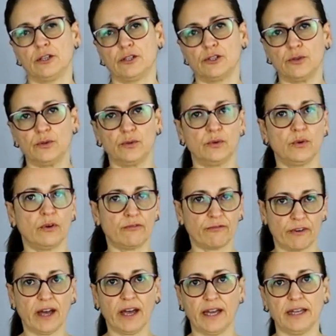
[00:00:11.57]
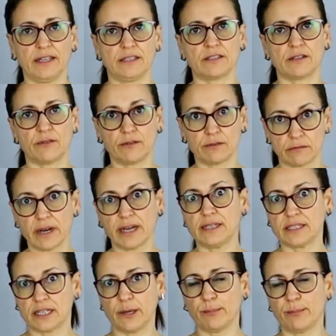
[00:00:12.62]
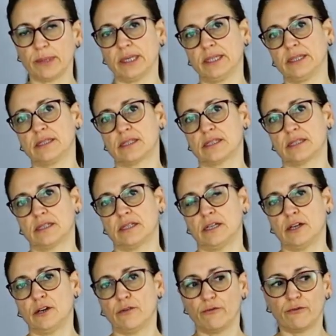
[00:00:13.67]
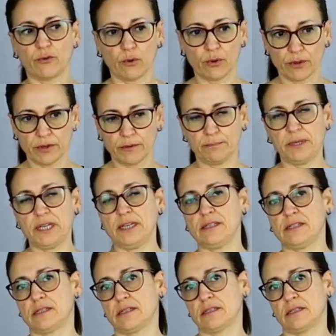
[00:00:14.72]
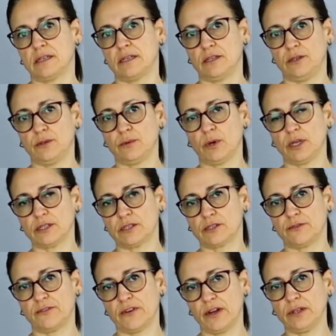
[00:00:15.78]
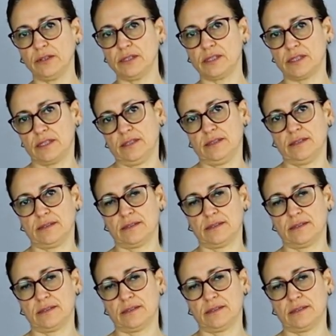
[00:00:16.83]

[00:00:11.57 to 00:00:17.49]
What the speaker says: to find the right template for the piece you want to felt?